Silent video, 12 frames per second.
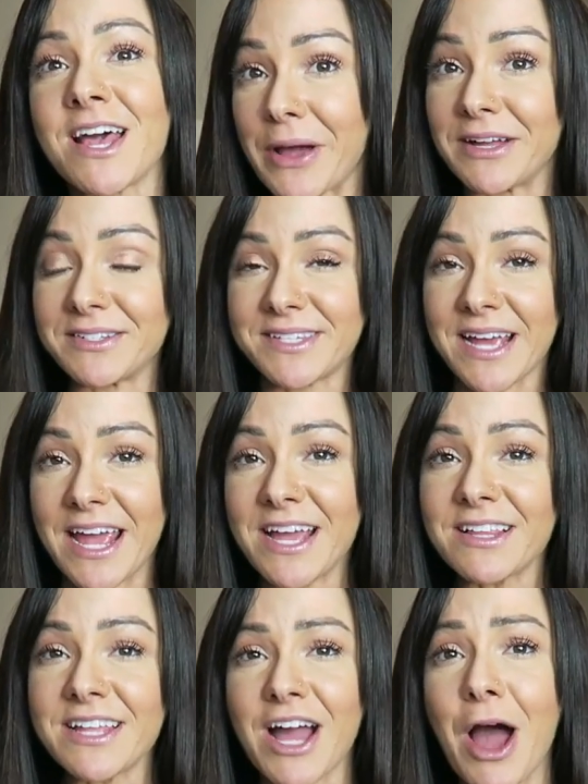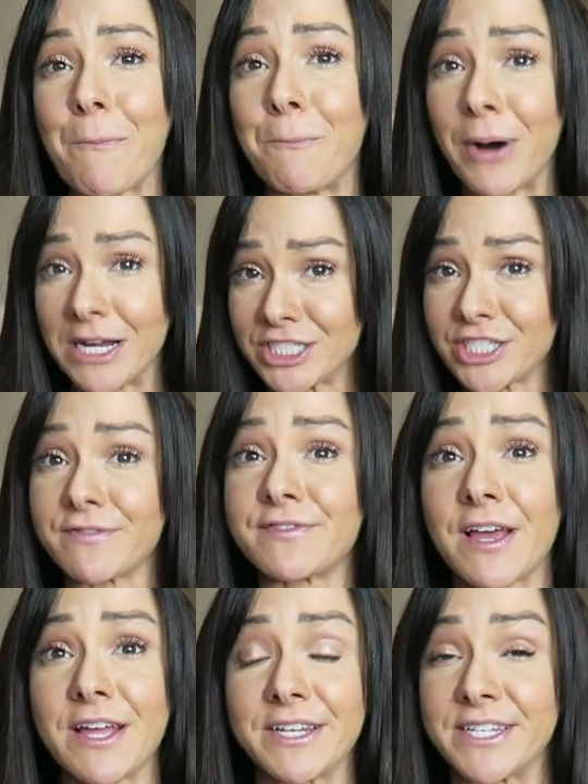He'll take like a bunch of
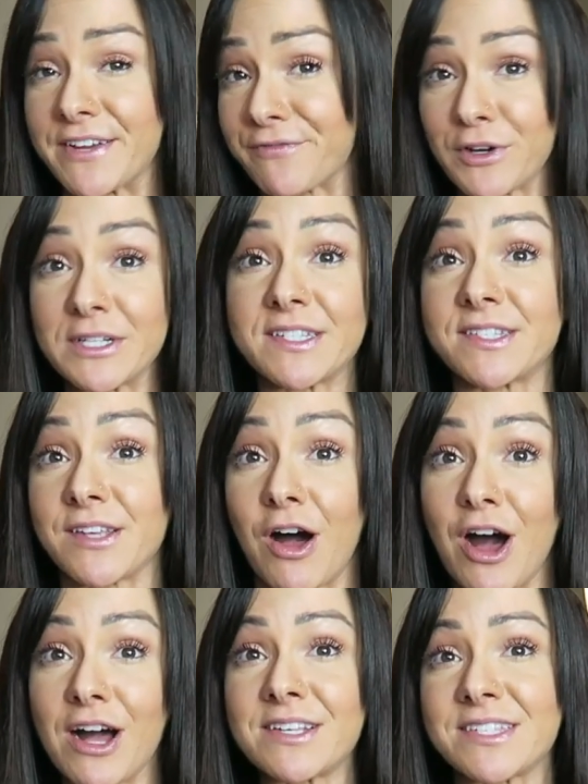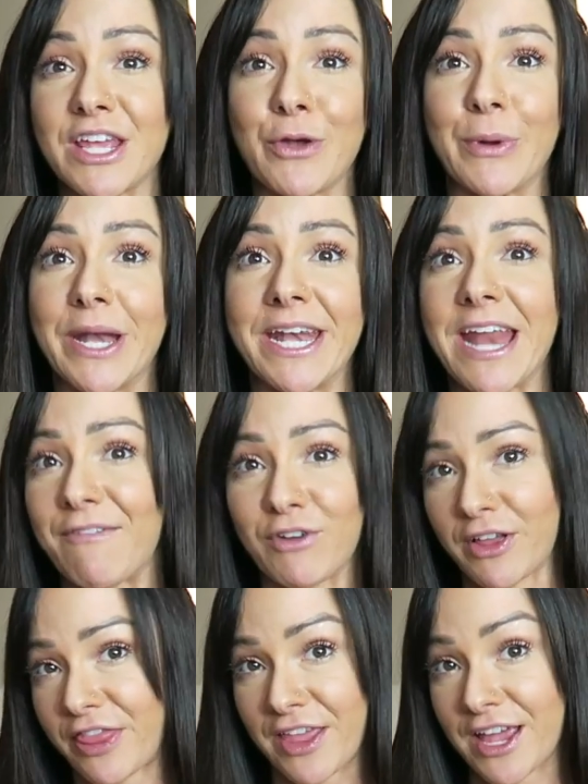different songs that you would
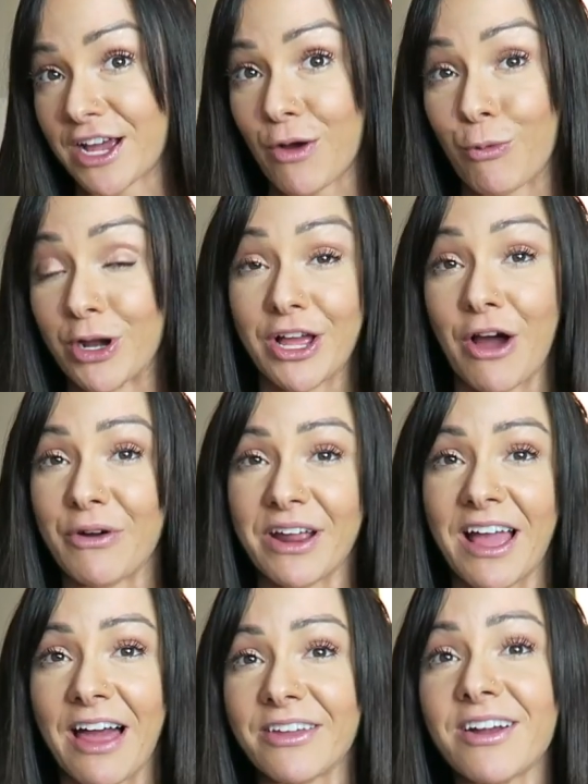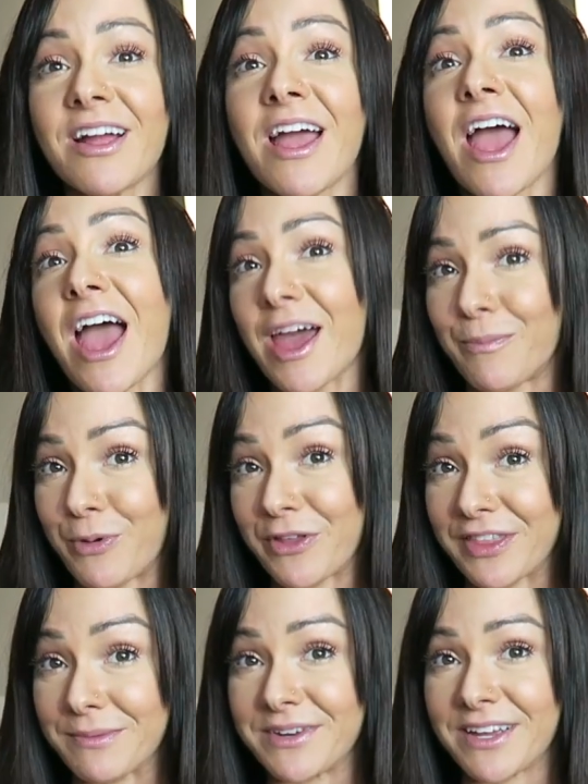never think would go together and
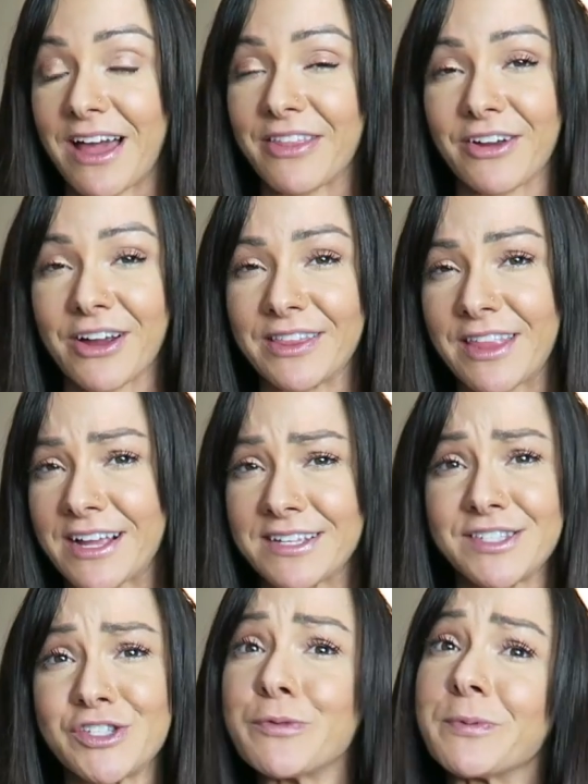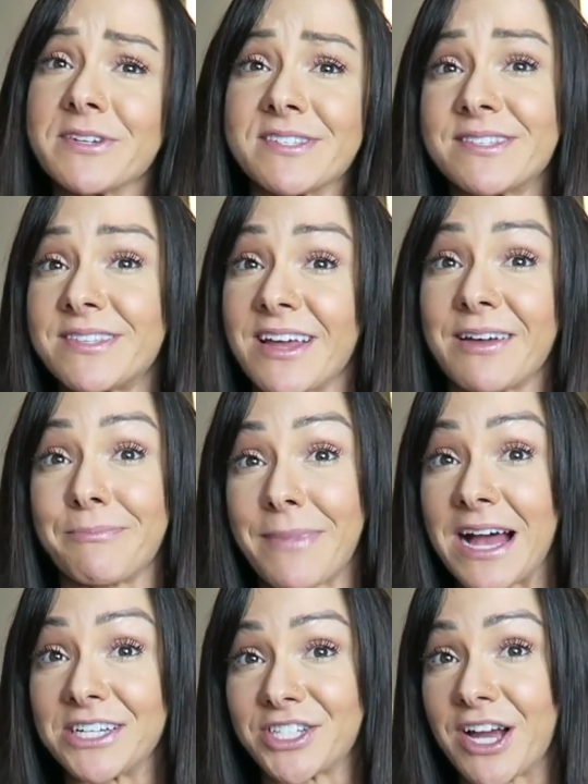put them together in like a super sick
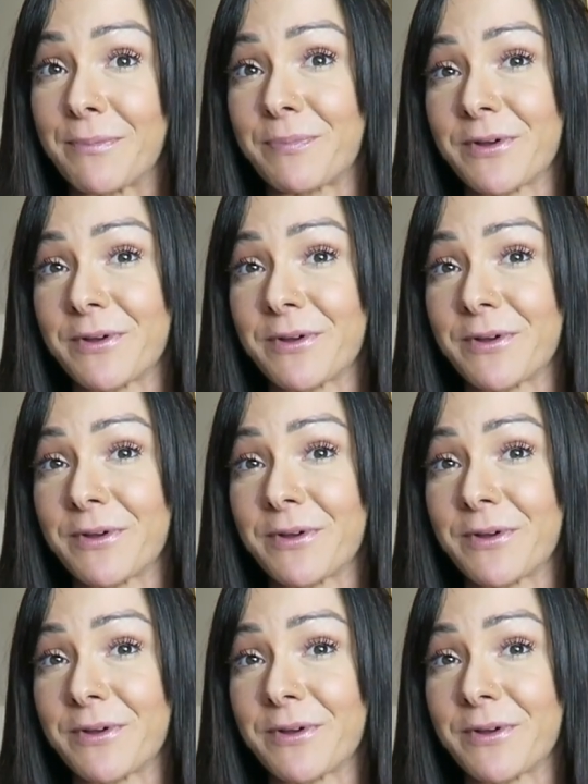mashup.